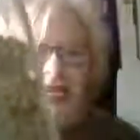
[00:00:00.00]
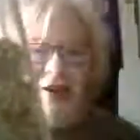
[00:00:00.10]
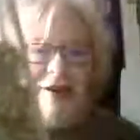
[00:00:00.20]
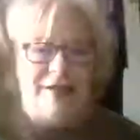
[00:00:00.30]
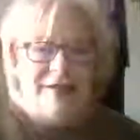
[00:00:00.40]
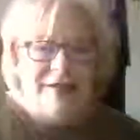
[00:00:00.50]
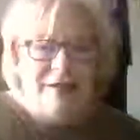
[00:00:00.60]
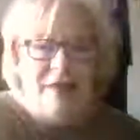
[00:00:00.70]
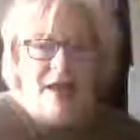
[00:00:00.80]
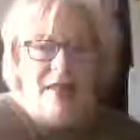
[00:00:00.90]
Here's
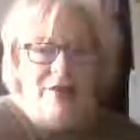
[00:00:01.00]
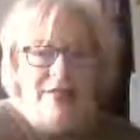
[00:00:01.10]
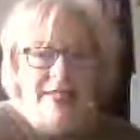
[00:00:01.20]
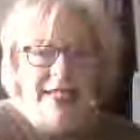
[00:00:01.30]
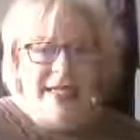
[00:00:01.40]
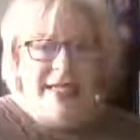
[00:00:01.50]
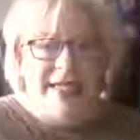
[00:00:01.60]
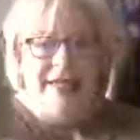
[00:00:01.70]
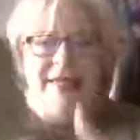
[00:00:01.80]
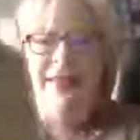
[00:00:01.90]
some other
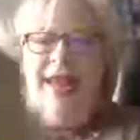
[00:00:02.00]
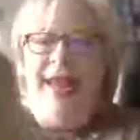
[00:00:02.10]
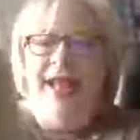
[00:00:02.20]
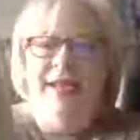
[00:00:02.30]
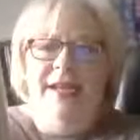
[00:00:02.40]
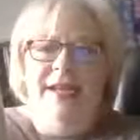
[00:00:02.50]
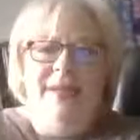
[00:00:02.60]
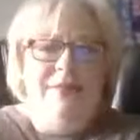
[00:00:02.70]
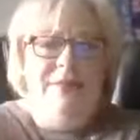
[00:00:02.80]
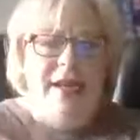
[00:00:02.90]
tea that
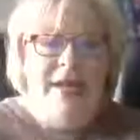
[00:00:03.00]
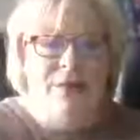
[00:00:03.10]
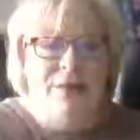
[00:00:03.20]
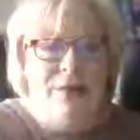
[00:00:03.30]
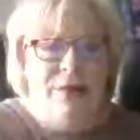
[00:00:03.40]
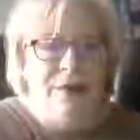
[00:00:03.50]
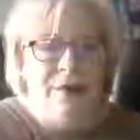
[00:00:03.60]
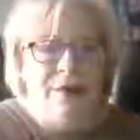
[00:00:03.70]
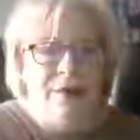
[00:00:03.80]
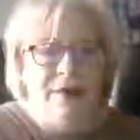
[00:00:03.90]
I
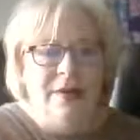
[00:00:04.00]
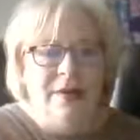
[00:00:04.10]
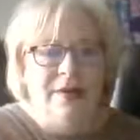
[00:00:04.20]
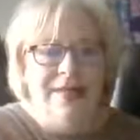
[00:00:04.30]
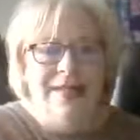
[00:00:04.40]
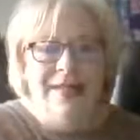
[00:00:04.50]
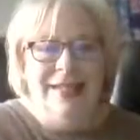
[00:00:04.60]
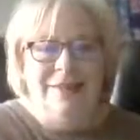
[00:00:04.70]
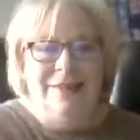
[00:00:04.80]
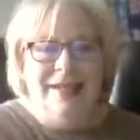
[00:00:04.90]
grew.
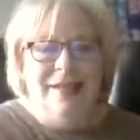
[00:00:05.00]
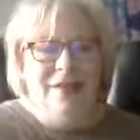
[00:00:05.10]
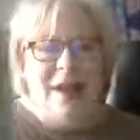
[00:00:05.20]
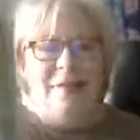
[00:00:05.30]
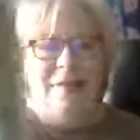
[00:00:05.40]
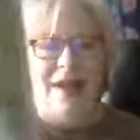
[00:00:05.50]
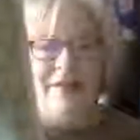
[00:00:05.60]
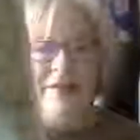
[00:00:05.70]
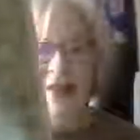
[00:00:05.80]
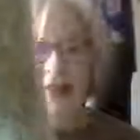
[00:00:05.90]
I'm
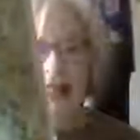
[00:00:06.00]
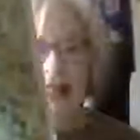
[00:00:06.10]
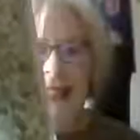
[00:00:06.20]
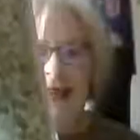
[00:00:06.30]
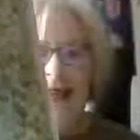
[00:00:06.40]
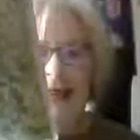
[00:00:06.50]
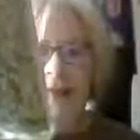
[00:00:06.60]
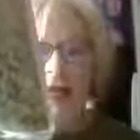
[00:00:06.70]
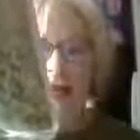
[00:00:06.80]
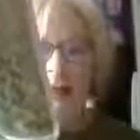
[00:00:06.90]
not good at this yet. I'll
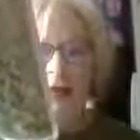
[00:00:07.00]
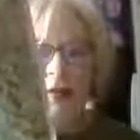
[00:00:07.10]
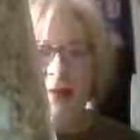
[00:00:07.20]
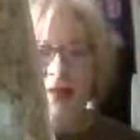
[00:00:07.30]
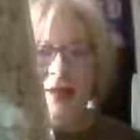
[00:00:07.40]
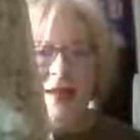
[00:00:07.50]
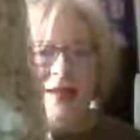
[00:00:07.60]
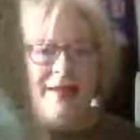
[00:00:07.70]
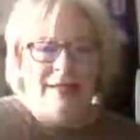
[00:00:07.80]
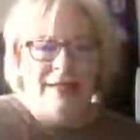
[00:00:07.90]
get better, I promise,
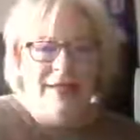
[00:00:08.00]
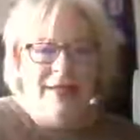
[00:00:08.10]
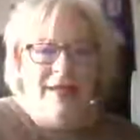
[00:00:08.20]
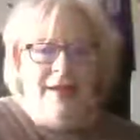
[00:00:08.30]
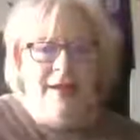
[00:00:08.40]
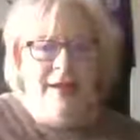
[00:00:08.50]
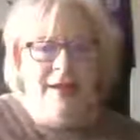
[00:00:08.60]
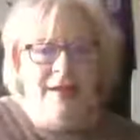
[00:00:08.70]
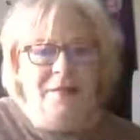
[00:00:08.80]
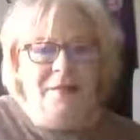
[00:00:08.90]
guys.
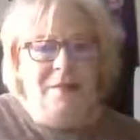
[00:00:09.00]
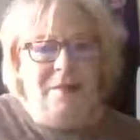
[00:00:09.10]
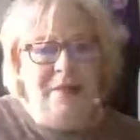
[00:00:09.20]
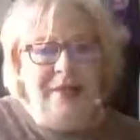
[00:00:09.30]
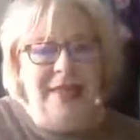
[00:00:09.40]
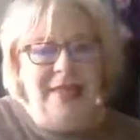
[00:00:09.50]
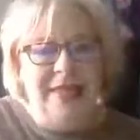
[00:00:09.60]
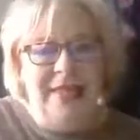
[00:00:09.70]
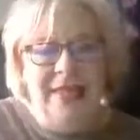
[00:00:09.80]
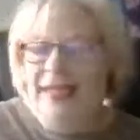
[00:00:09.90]
But
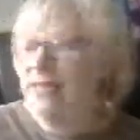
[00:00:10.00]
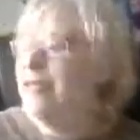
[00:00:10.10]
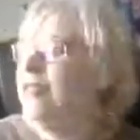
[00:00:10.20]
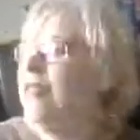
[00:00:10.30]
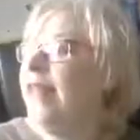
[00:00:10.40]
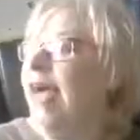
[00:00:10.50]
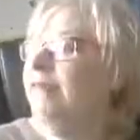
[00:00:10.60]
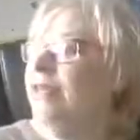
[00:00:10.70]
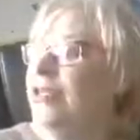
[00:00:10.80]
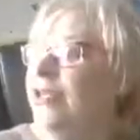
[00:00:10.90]
this is
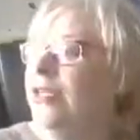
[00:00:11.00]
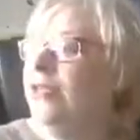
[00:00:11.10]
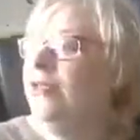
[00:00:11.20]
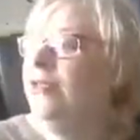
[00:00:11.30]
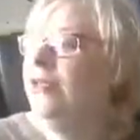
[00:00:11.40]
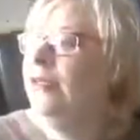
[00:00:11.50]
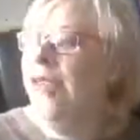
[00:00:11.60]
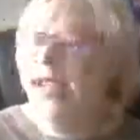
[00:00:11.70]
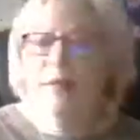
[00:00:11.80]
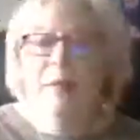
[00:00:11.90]
lavender,
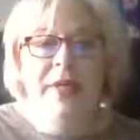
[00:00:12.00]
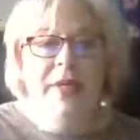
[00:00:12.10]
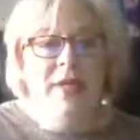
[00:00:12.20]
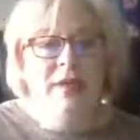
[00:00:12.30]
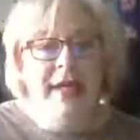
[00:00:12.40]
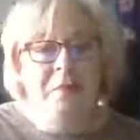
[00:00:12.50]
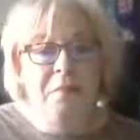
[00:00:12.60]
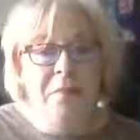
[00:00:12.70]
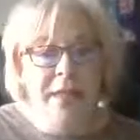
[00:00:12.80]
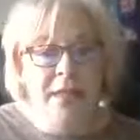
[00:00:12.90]
chamomile,
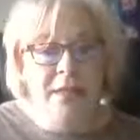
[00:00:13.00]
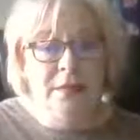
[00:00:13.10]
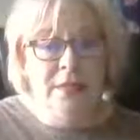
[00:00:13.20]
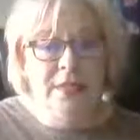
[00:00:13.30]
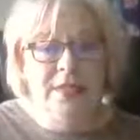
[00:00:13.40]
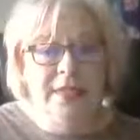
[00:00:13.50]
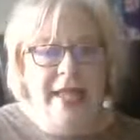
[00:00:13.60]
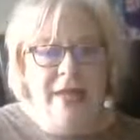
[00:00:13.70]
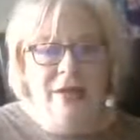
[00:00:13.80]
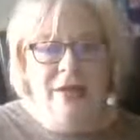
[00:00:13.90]
and mint mixed
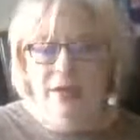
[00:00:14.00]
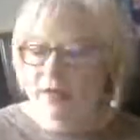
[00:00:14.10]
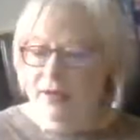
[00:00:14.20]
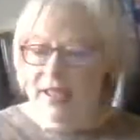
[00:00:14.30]
together.